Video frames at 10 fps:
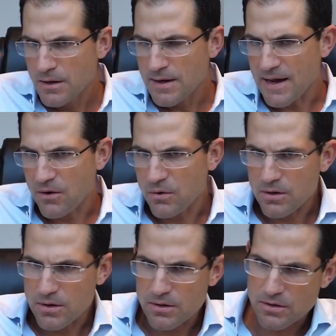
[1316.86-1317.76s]

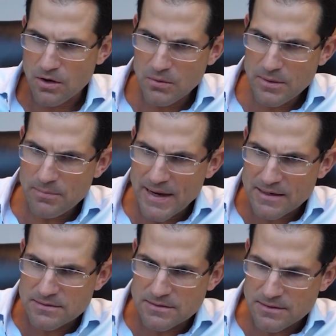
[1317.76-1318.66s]
Now, going
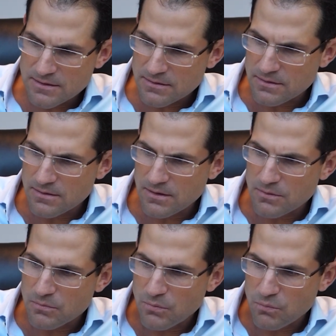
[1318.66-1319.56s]
back to the
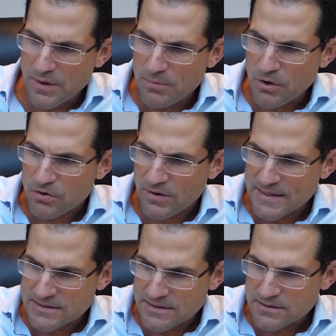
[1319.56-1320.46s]
repo
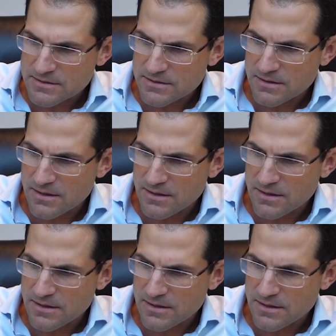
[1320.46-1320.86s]
crisis,